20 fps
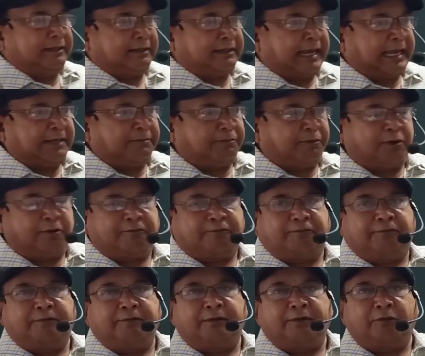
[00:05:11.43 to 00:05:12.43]
type
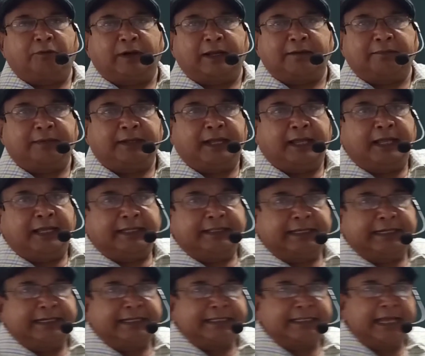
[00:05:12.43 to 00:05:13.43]
of verb,
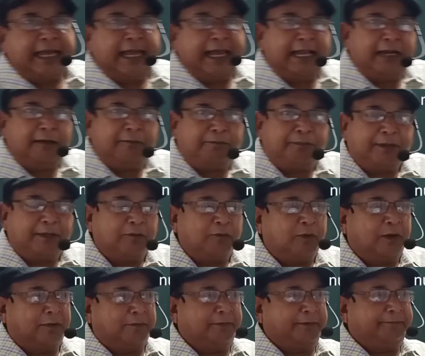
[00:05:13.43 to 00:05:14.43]
that is helping
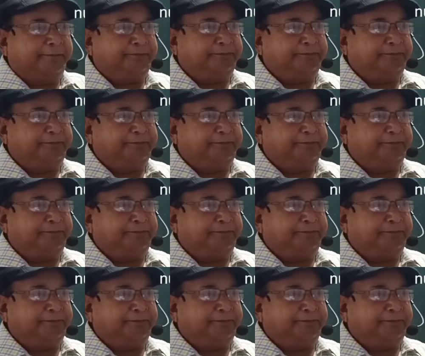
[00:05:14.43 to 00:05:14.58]
verb.